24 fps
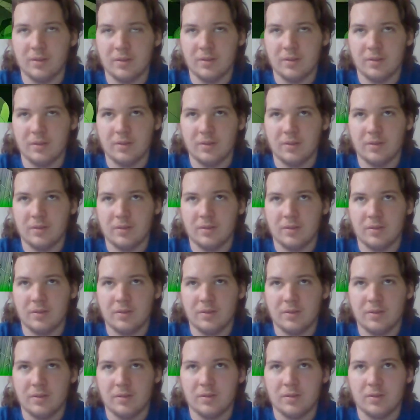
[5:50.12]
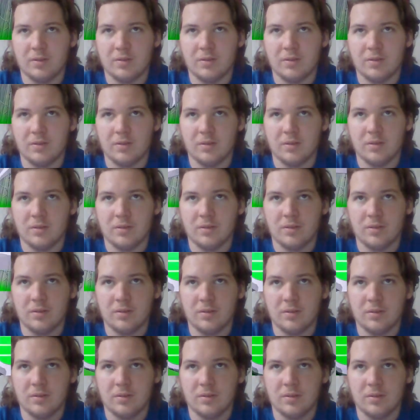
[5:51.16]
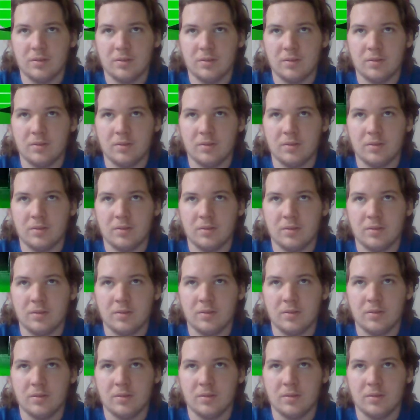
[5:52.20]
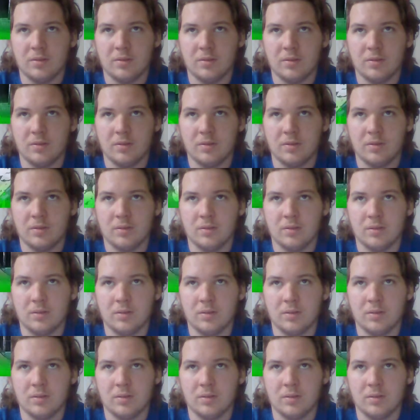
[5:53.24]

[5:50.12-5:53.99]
No one is speaking in this clip.